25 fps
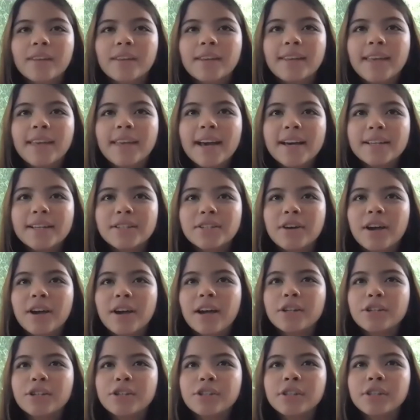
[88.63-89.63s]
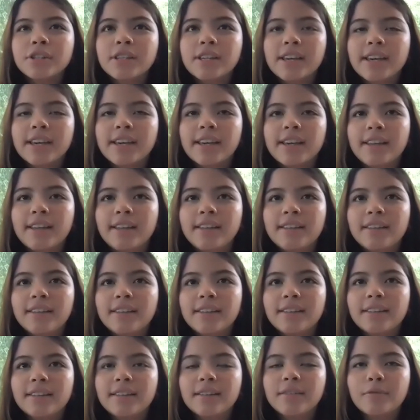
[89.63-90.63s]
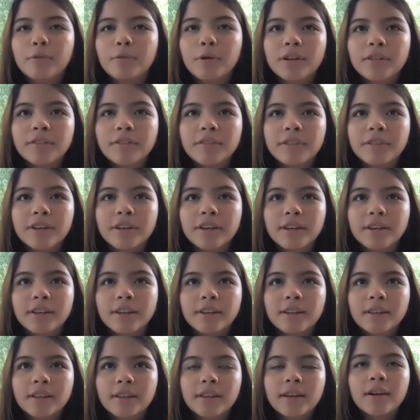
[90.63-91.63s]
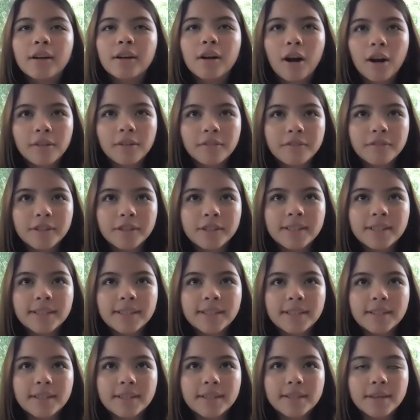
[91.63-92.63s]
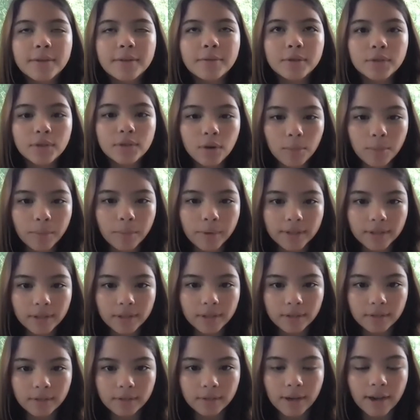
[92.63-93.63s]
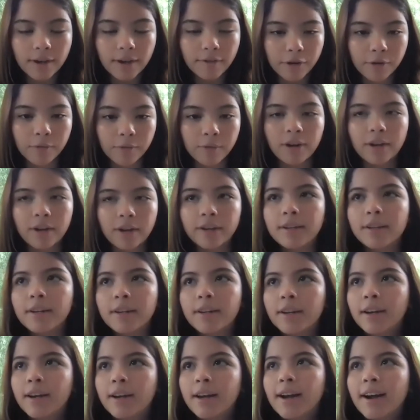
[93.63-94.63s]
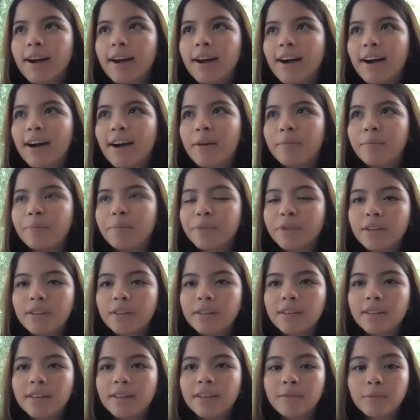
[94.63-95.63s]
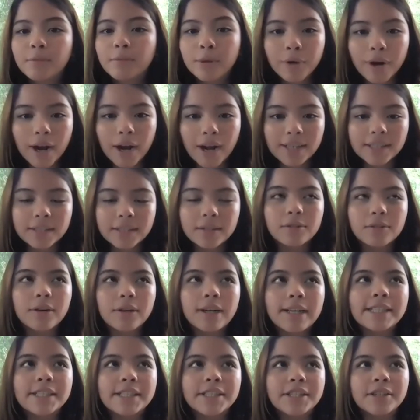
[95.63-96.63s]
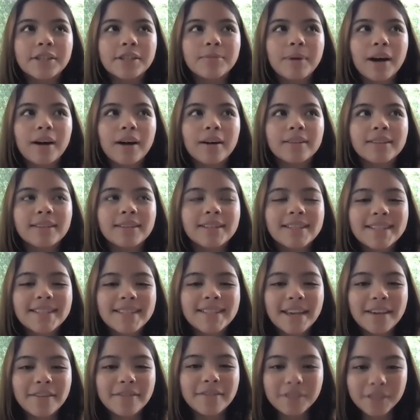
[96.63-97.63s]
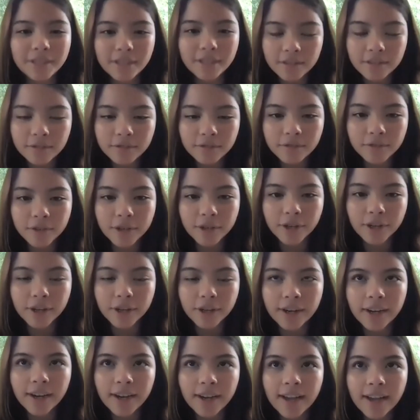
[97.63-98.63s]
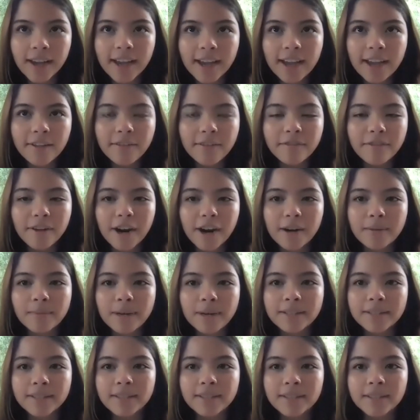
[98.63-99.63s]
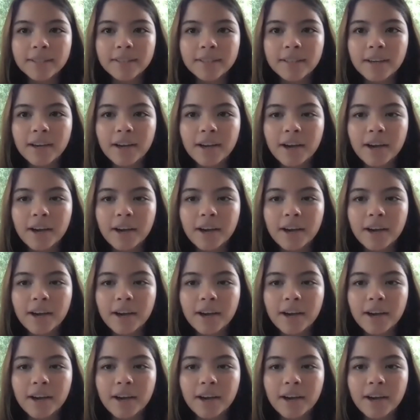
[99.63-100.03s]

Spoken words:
Yeah, so actually, in one of the conferences that was open to everyone, um, we were asked the question about safety for environmental